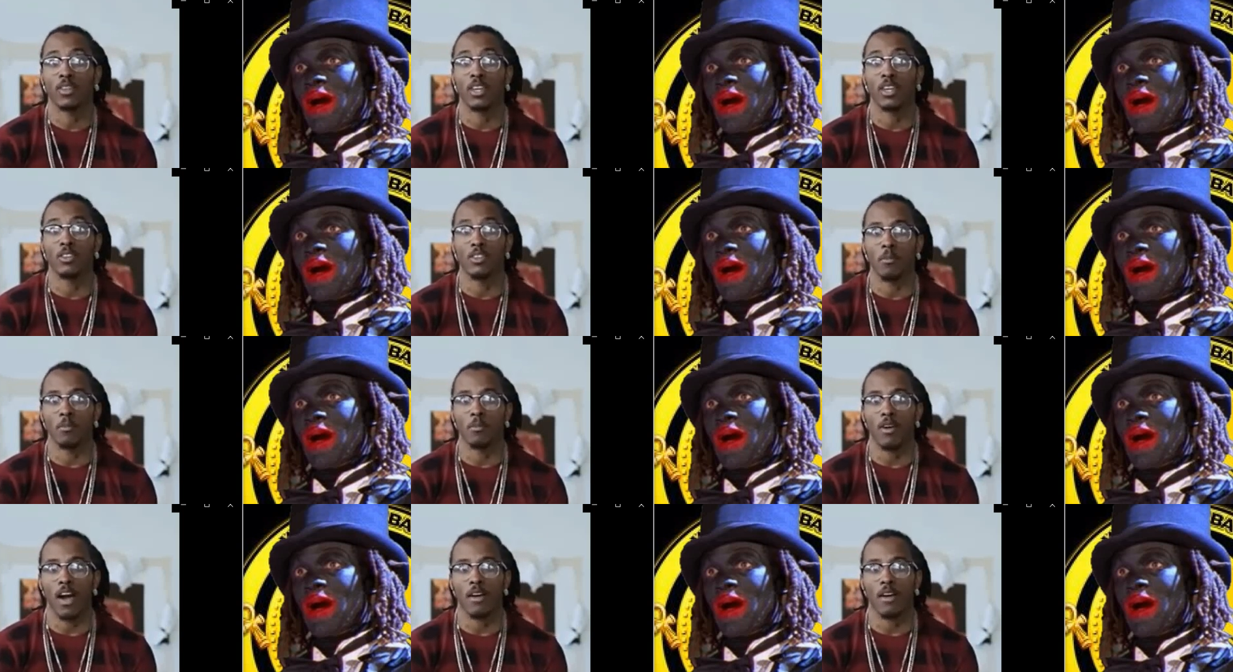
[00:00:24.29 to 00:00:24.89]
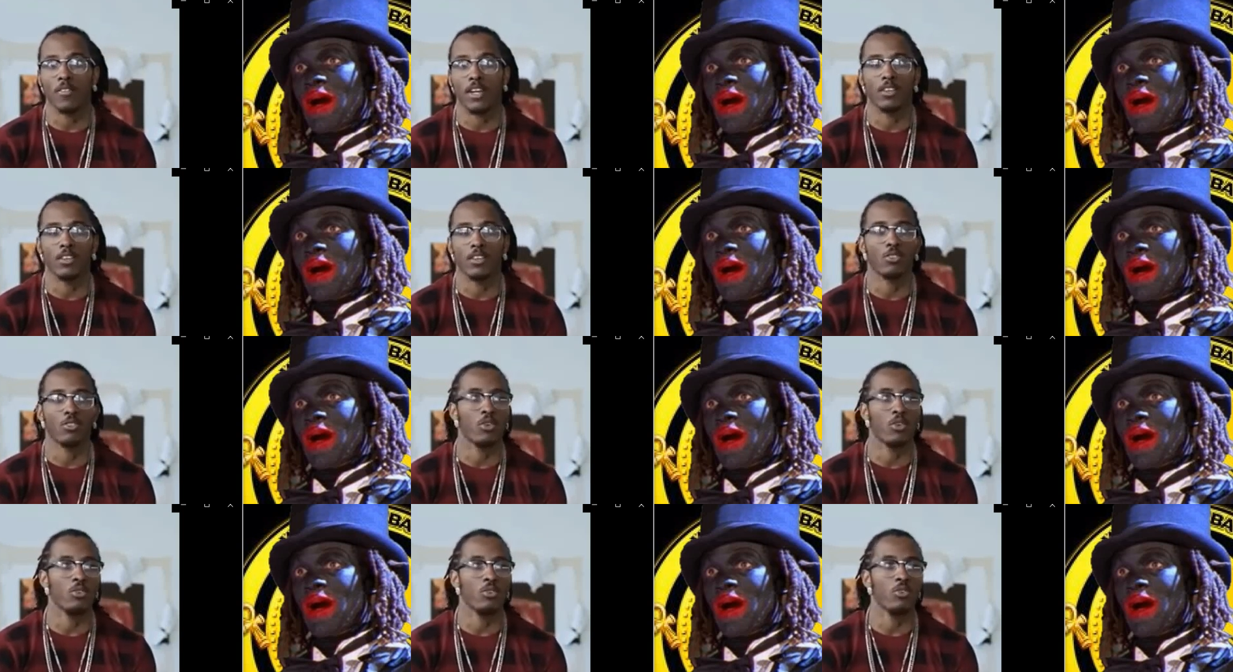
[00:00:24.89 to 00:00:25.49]
Speaker 1: is the prophet, and
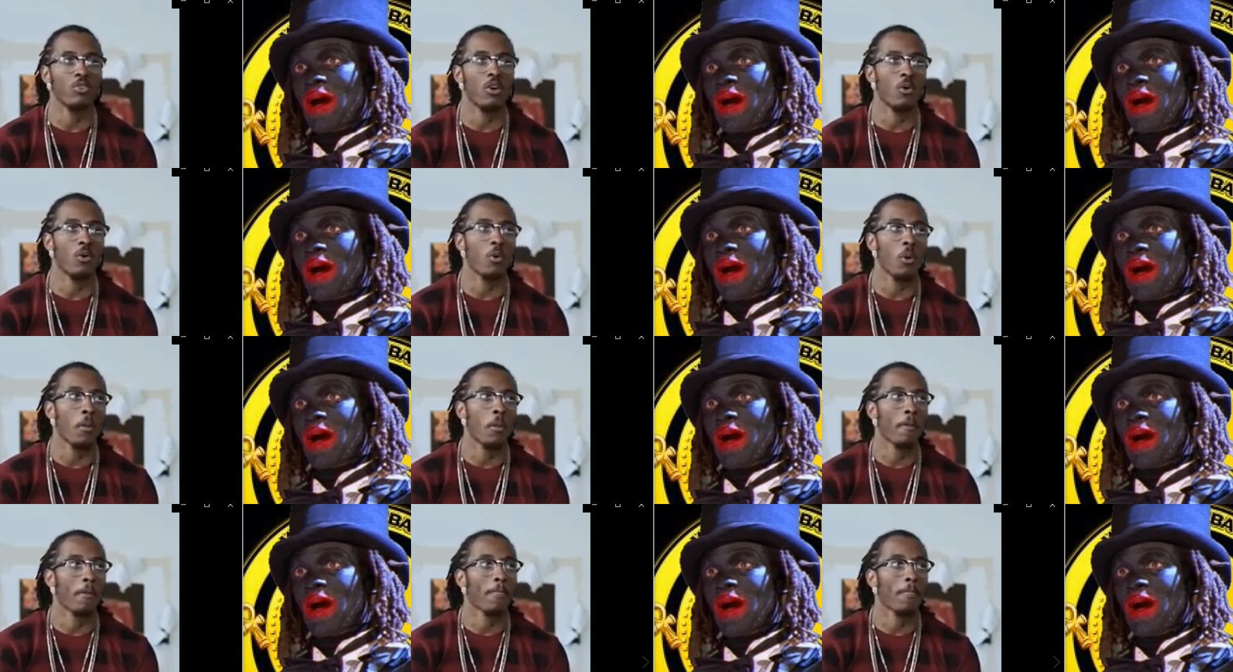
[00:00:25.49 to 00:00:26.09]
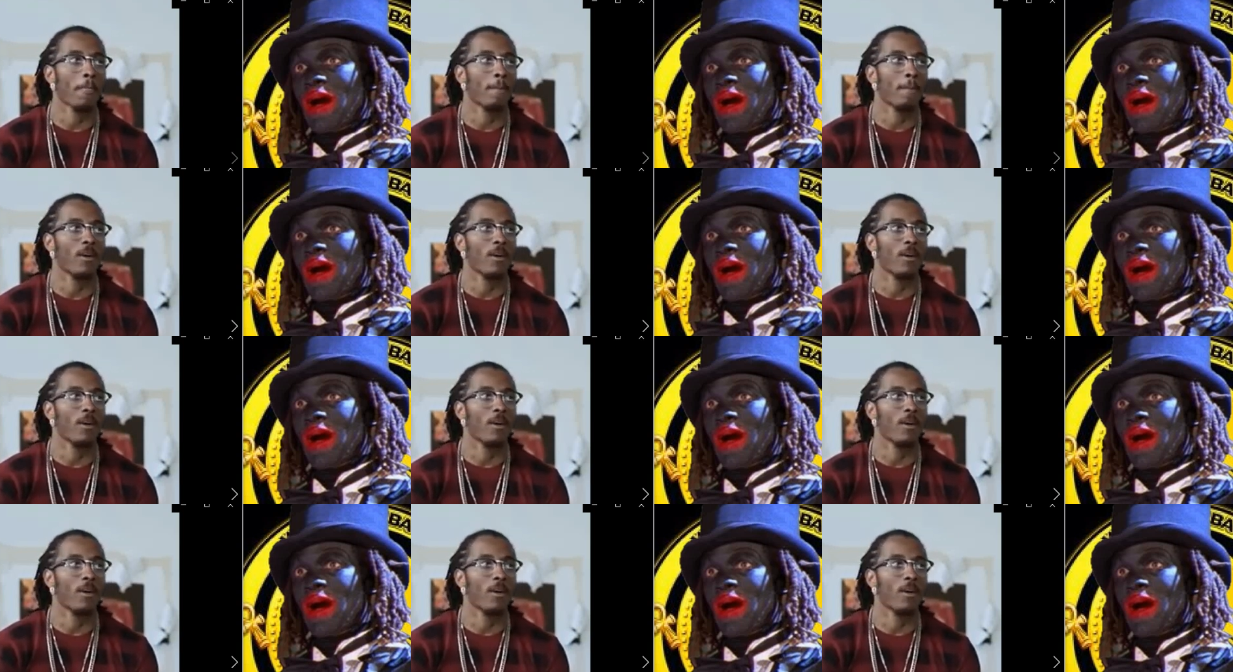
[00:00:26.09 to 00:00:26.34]
so you know.